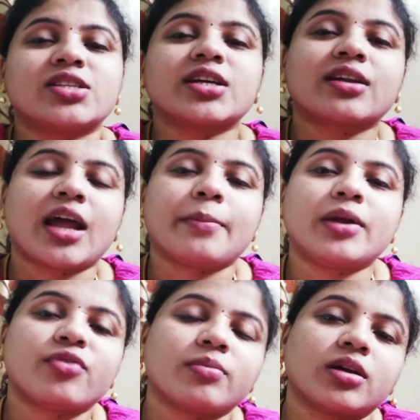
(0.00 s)
its climate
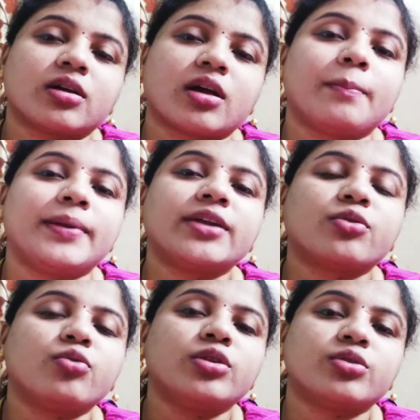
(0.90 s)
from the complete
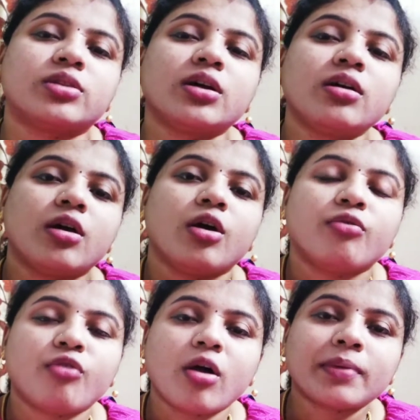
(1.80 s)
cool to the
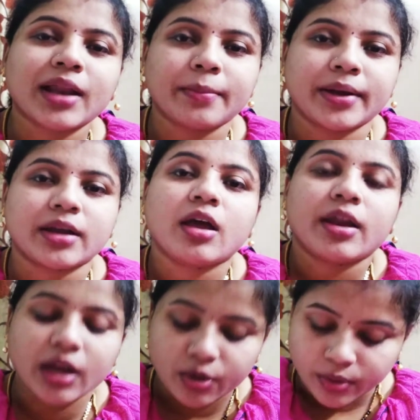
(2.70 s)
warm climate.
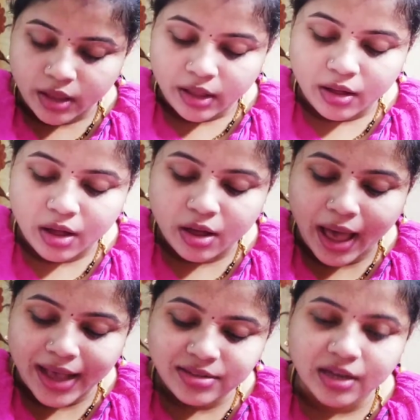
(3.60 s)
Now,
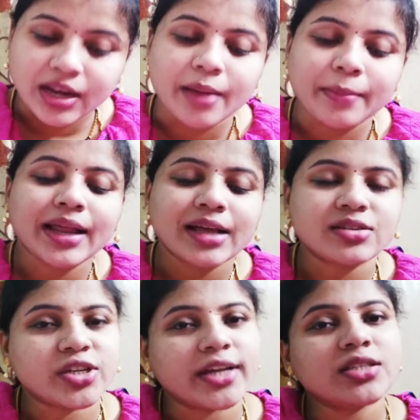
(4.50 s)
as the climate has
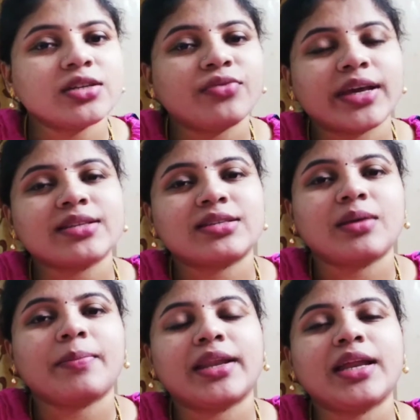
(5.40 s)
changed, we can see
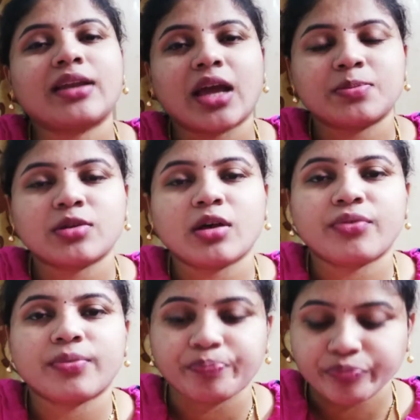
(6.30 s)
many types
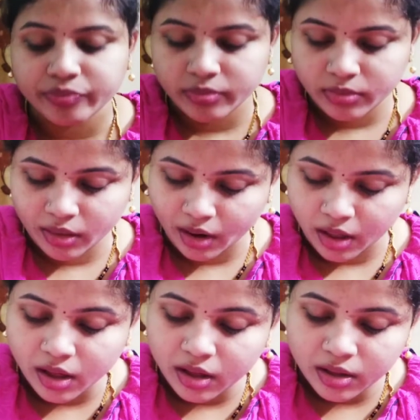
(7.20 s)
of
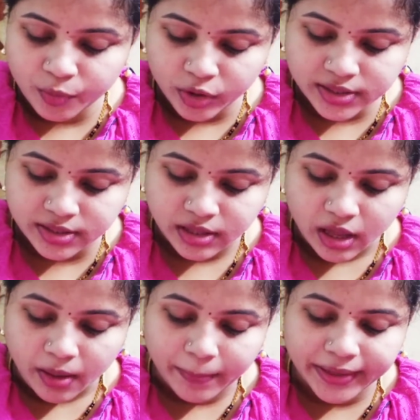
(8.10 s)
what is this,
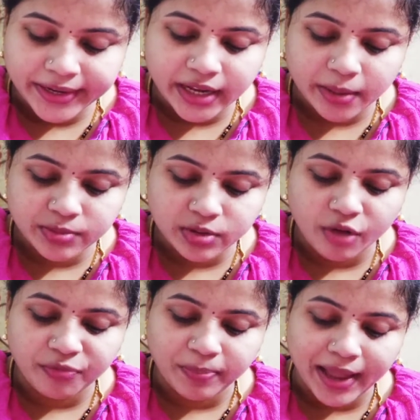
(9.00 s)
many types
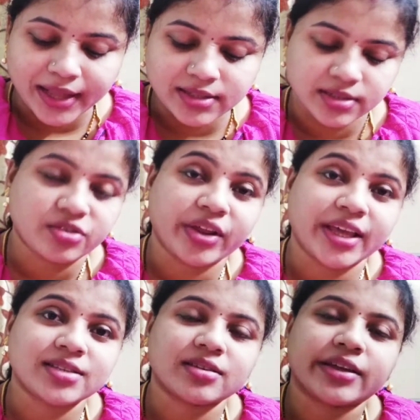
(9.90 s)
of plants,
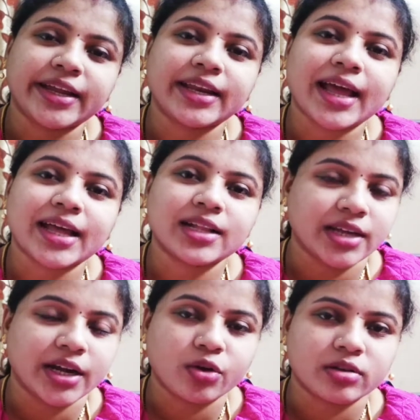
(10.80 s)
trees, green lands
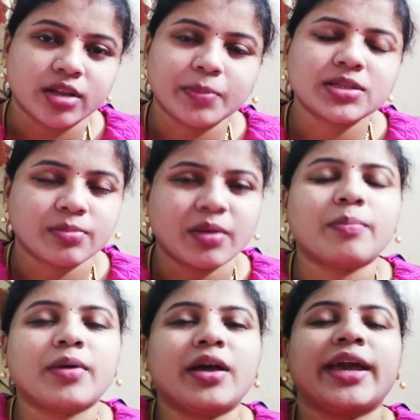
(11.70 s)
and all. That means
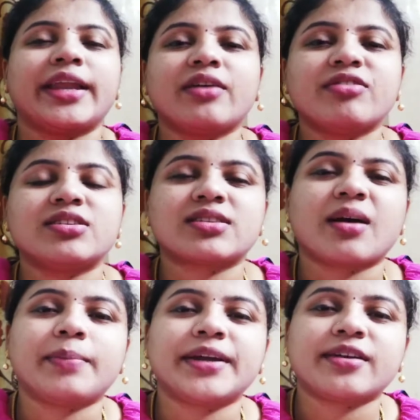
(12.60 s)
area which is
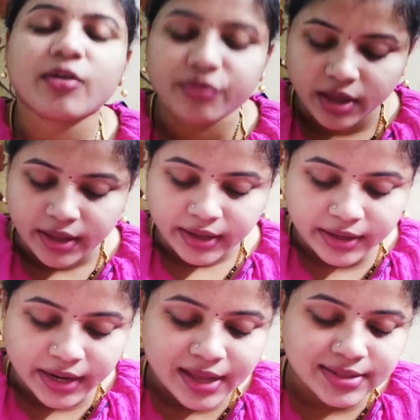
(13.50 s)
complete of
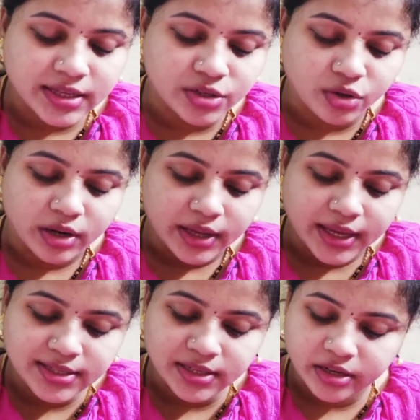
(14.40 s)
grass and all,
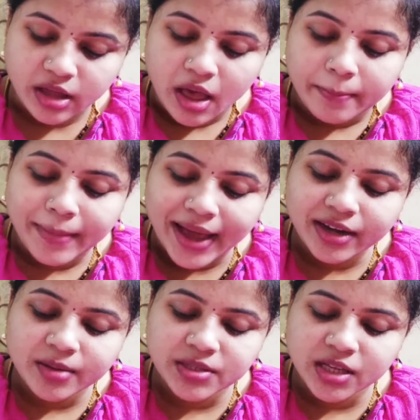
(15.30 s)
isn't it? Man
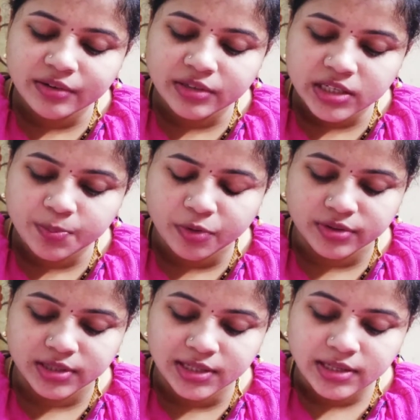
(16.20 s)
observed this
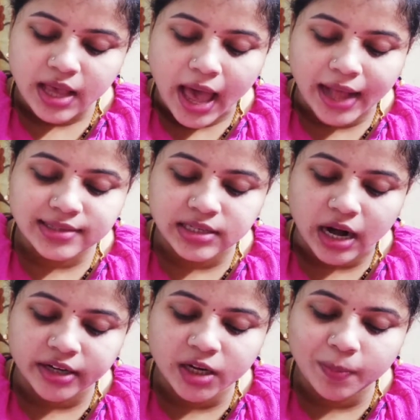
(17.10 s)
process and
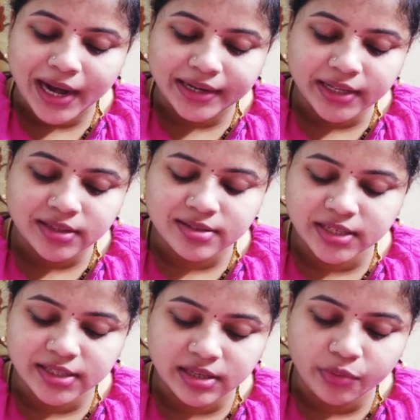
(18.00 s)
started planting the
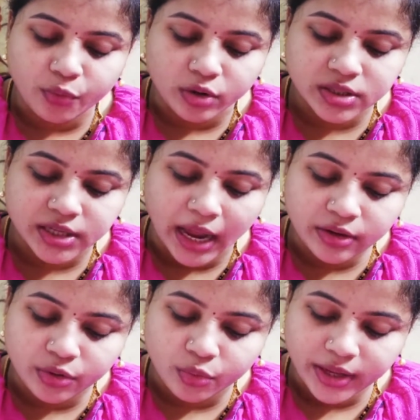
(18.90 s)
seeds he wanted
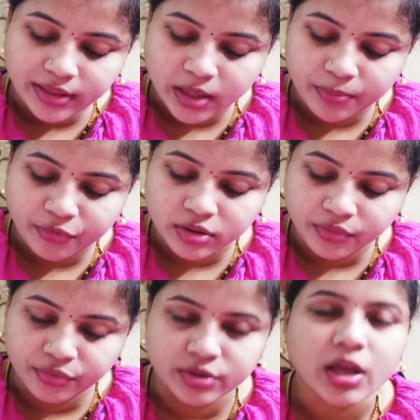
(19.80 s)
and growing them for the
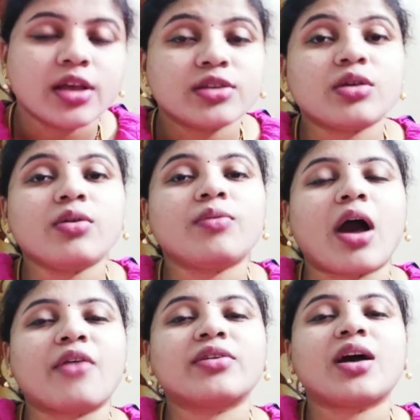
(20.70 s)
food. So
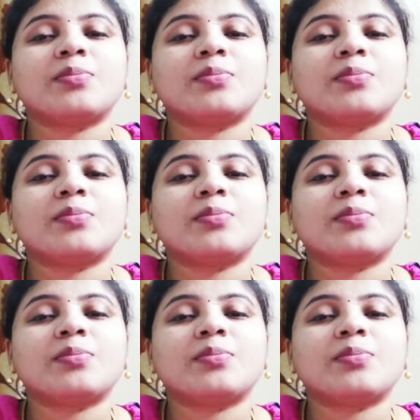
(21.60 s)
after